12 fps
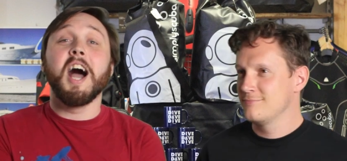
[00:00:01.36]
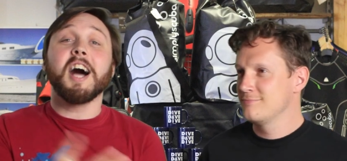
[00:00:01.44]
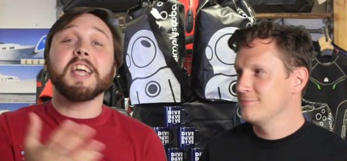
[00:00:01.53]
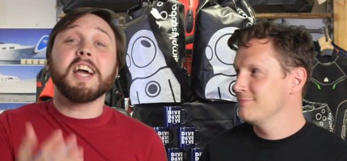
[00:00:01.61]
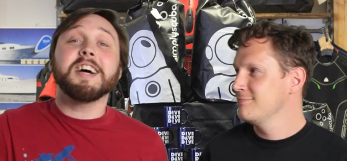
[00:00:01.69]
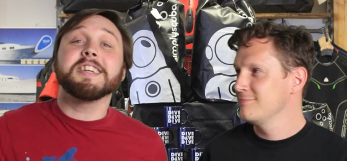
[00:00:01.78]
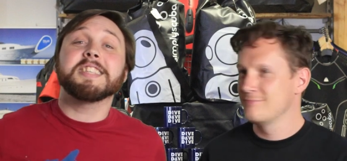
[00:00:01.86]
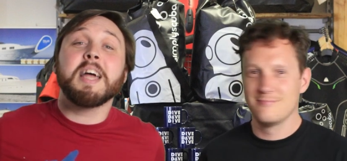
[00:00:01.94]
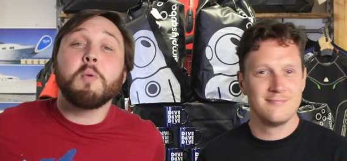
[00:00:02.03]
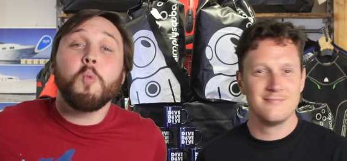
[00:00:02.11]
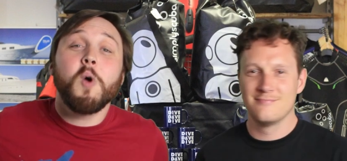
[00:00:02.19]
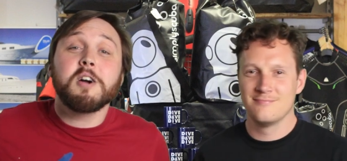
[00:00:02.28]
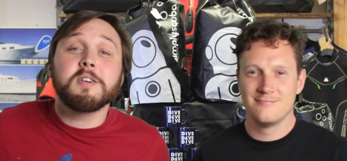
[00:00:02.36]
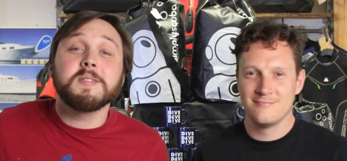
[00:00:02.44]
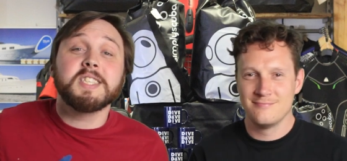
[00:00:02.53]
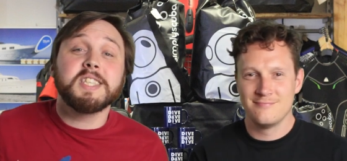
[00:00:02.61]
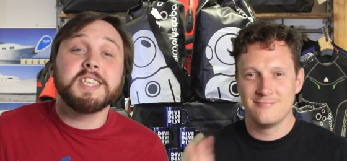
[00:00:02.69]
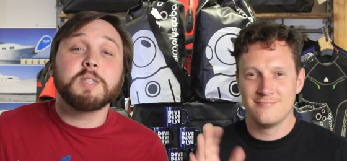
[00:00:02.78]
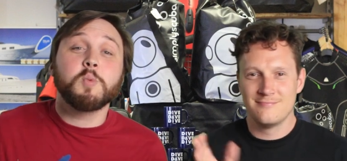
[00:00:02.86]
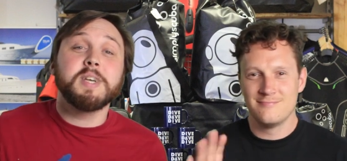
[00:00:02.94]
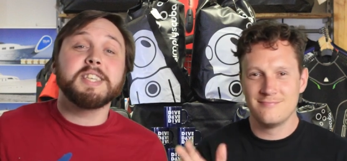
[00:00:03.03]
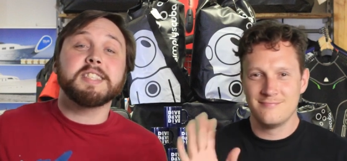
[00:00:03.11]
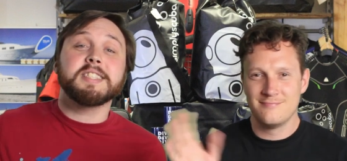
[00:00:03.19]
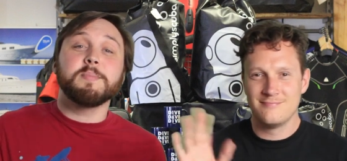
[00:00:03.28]
Speaker 1: Hi guys, and welcome to this
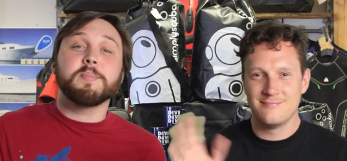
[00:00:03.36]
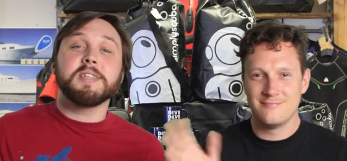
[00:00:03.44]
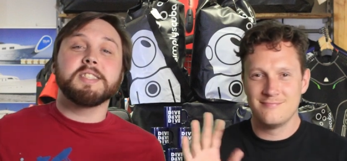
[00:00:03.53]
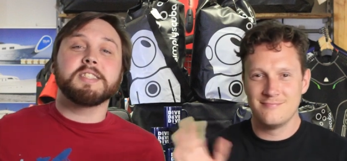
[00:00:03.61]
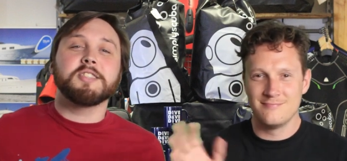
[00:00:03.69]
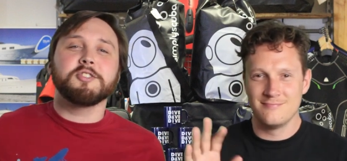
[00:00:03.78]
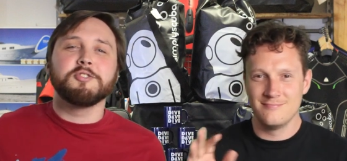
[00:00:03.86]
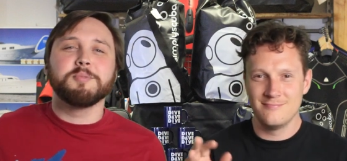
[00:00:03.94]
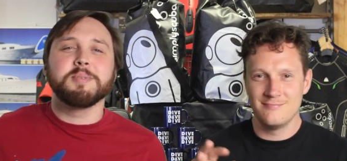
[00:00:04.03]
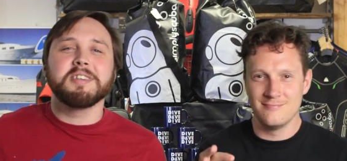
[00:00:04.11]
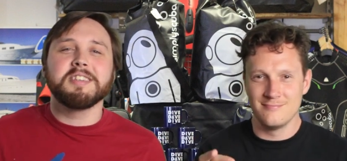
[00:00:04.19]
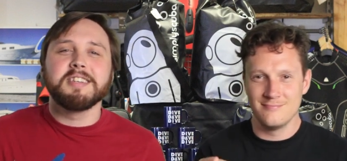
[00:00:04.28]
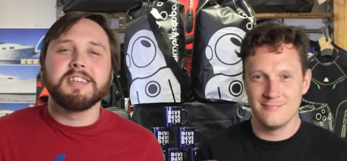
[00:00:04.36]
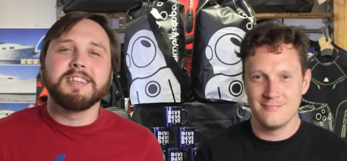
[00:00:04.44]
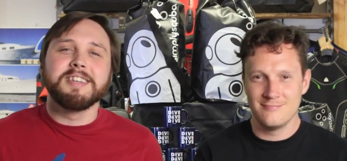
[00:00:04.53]
week's Simply Scuba.